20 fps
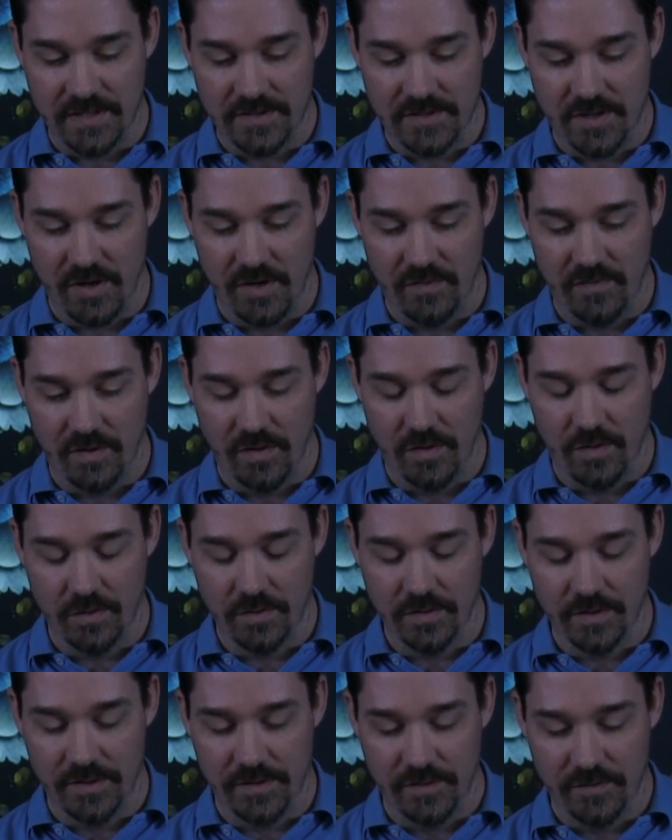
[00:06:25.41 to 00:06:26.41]
is over
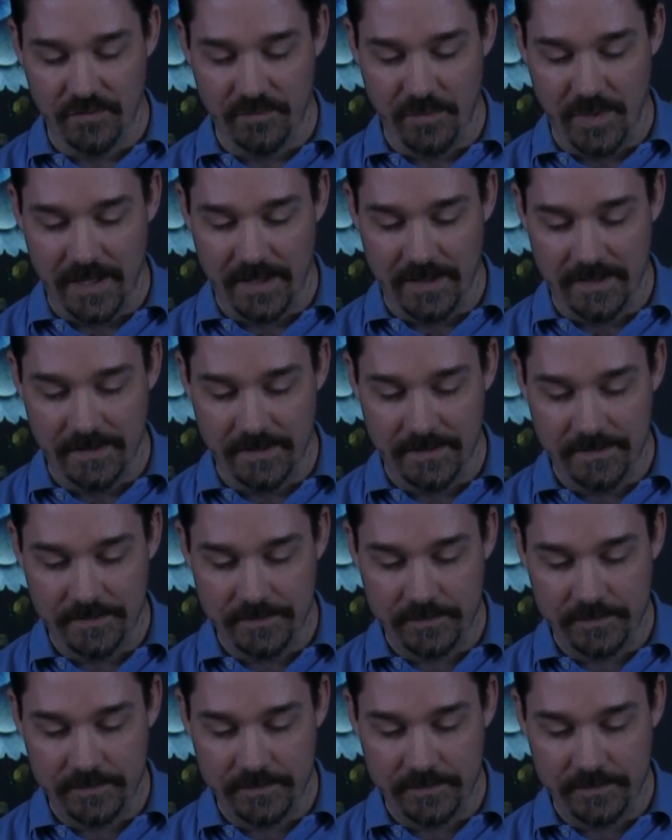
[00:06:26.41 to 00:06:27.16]
all that you have made.